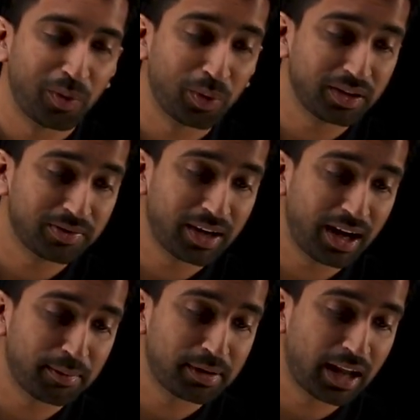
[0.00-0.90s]
Well, if
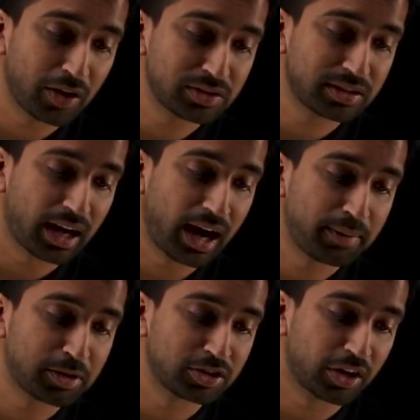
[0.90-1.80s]
not, now's the
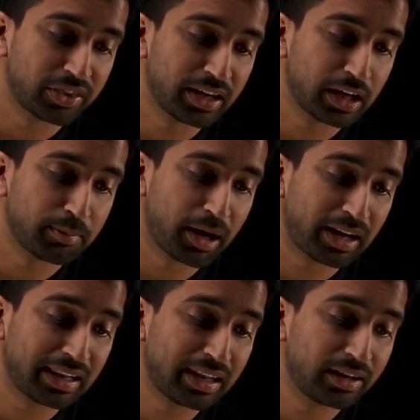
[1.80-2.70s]
time to start thinking
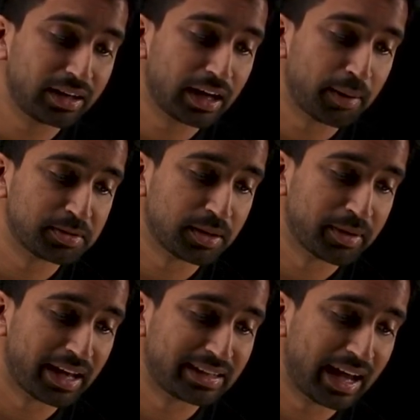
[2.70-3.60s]
about clearing up some
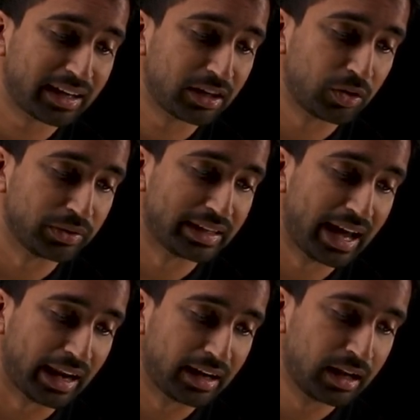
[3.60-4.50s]
of that technical
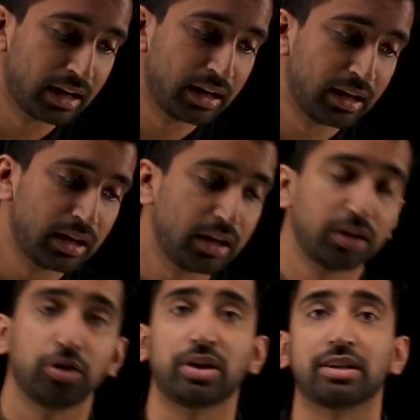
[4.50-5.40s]
debt.
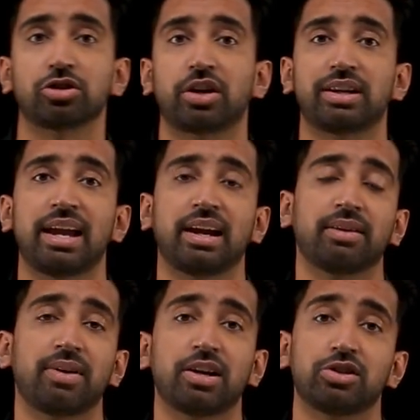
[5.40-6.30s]
You can start taking
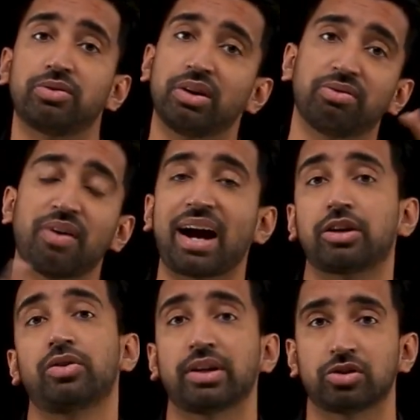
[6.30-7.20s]
advantage of
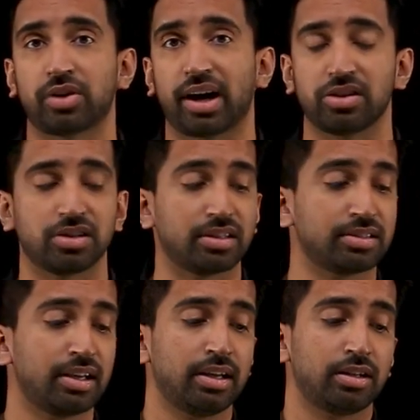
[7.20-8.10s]
refactoring
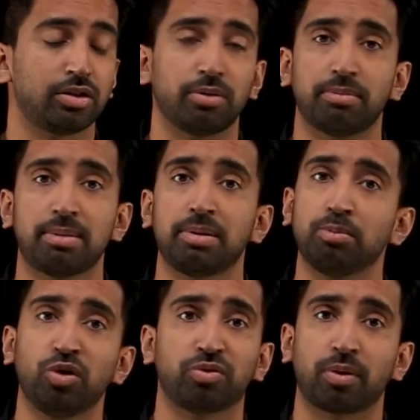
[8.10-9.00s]
strategies to maybe
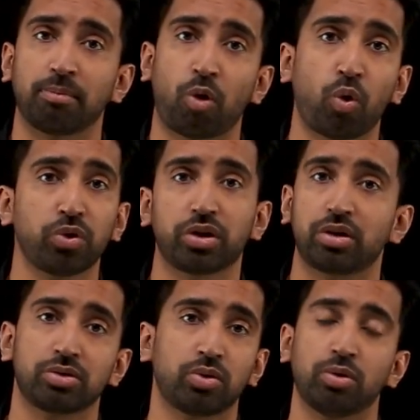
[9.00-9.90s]
move from
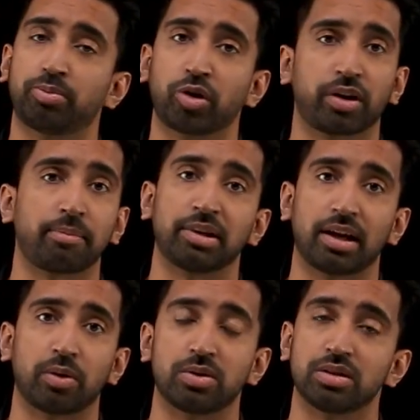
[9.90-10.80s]
older school programming
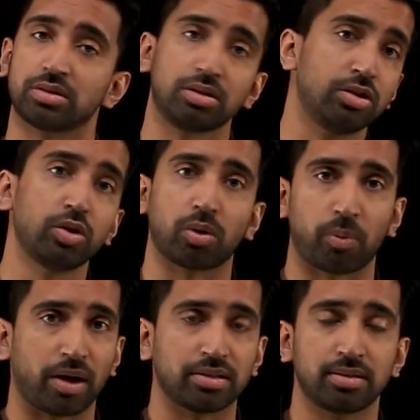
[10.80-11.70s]
languages to newer
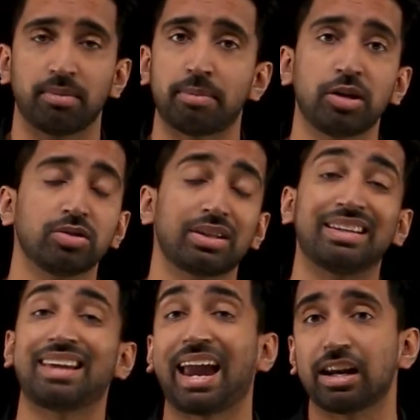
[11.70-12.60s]
ones, maybe use
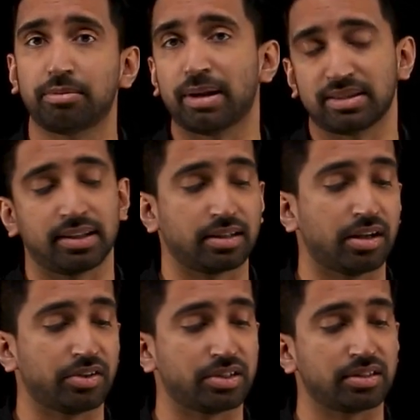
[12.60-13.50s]
container based
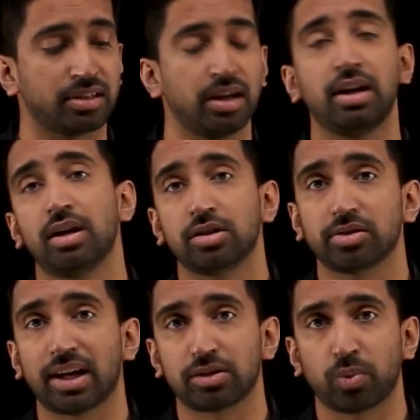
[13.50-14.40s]
technologies.
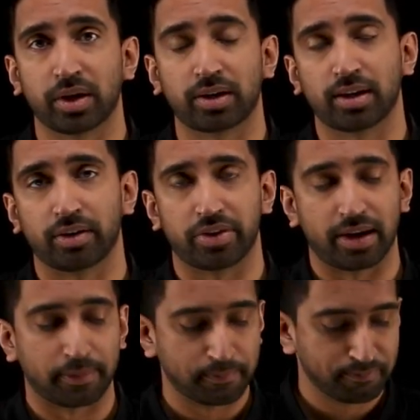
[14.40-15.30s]
So that's one clear
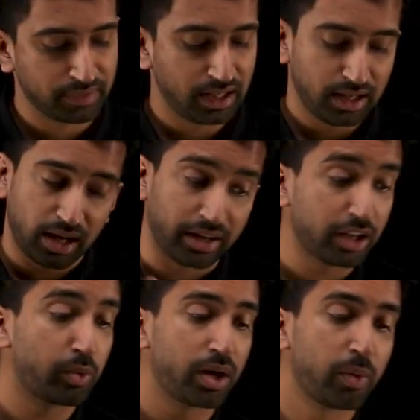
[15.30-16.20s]
thing.
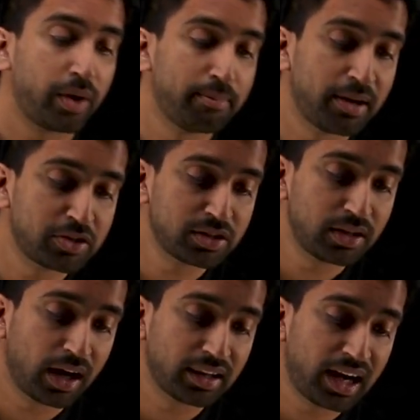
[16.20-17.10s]
Another one I want to
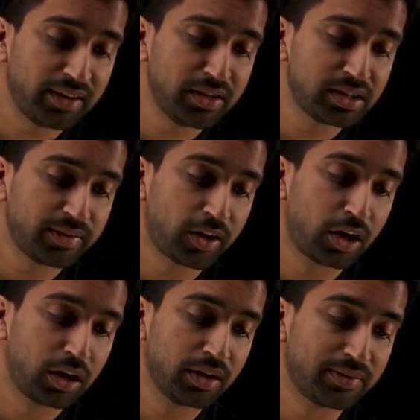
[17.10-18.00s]
mention a lot of us have
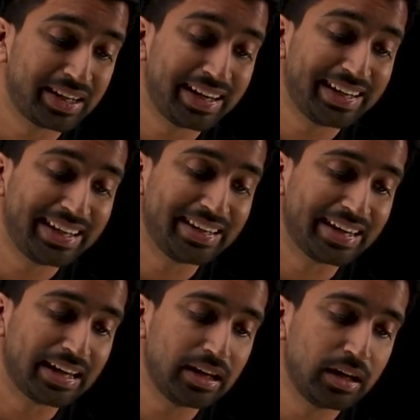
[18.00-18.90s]
heard of
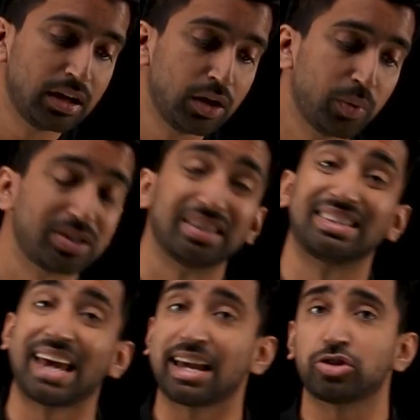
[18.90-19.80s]
TDD, which
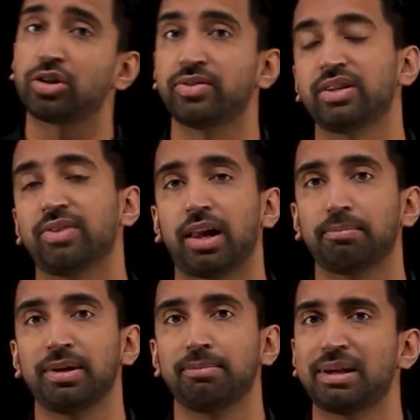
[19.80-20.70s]
is test-driven
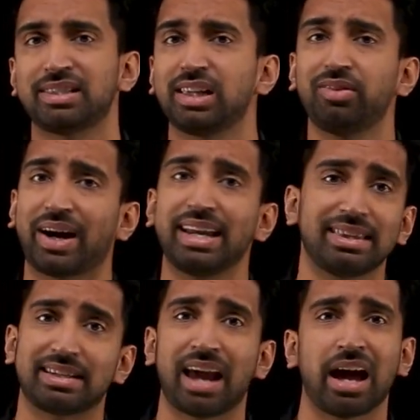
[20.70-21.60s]
development, basically writing
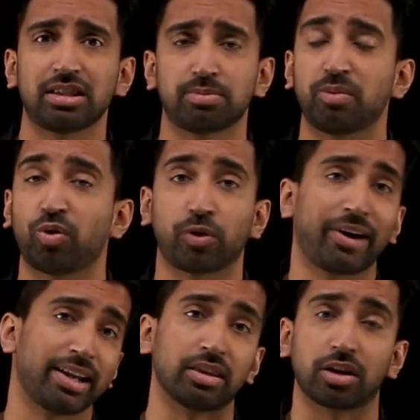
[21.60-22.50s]
the tests before
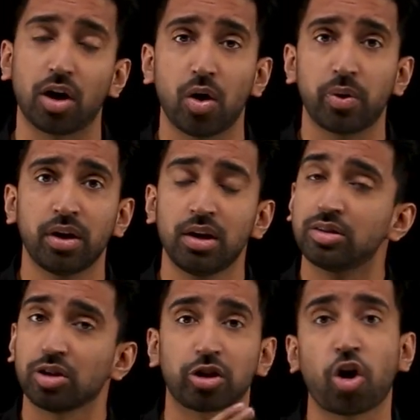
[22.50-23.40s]
writing the code
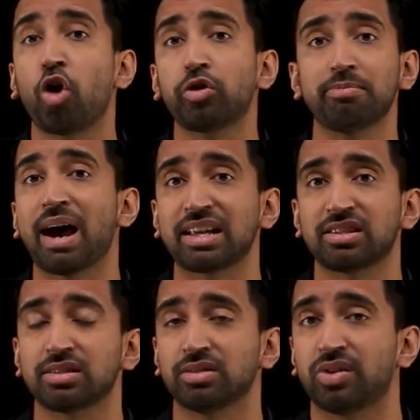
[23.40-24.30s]
so the code
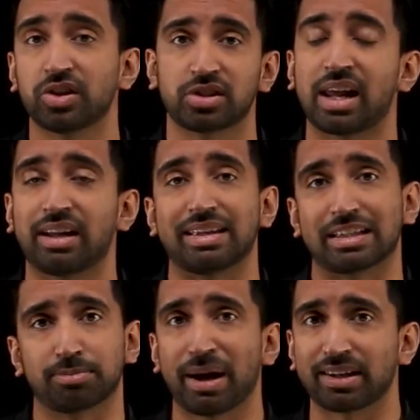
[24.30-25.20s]
matches the functionality
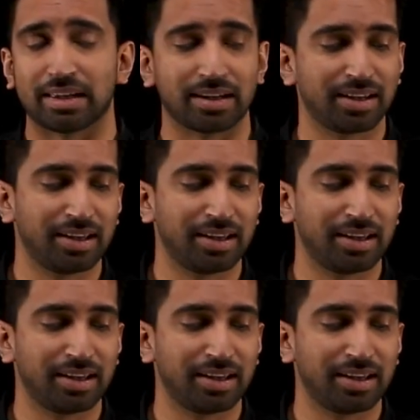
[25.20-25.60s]
expected.